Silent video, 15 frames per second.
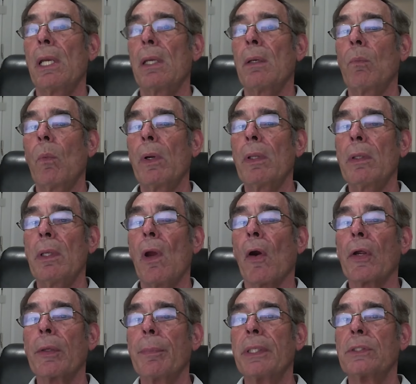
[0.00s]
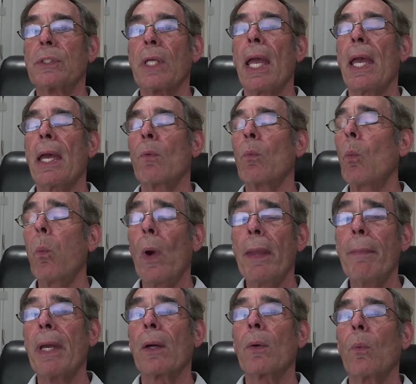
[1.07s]
And one of the arguments I had
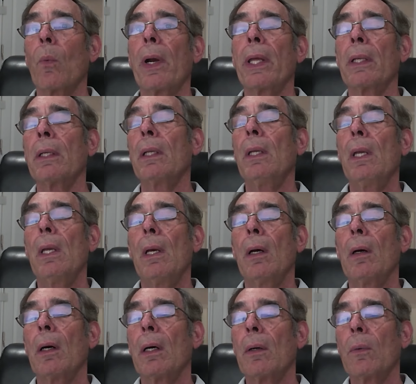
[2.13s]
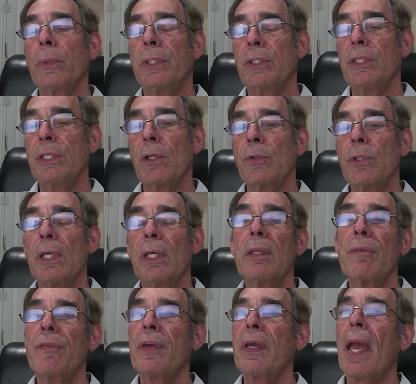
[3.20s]
way back when with the DOD and
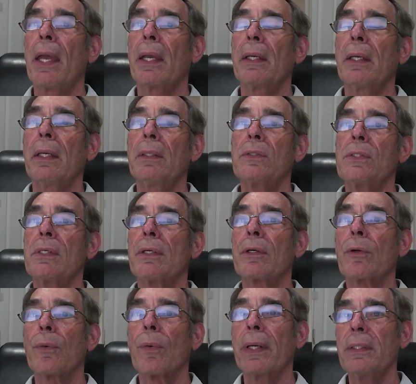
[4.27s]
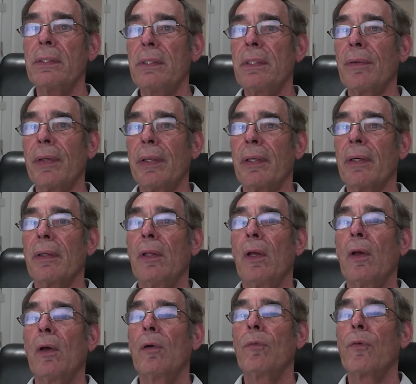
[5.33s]
the VA is their criteria
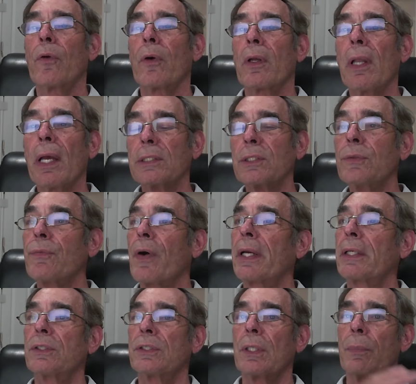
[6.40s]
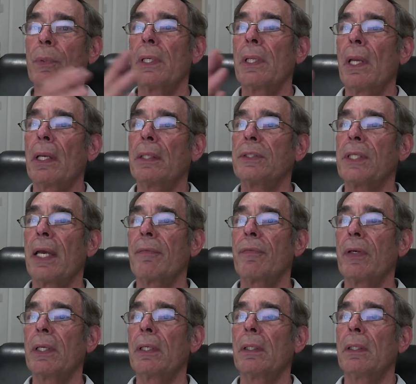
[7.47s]
for classifying someone as
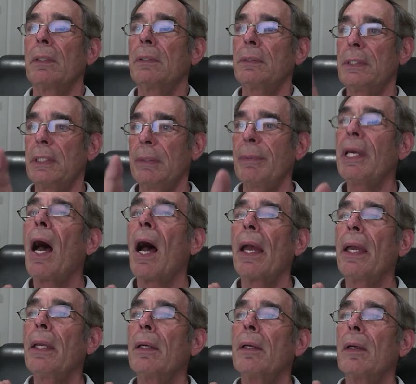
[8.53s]
having TBI,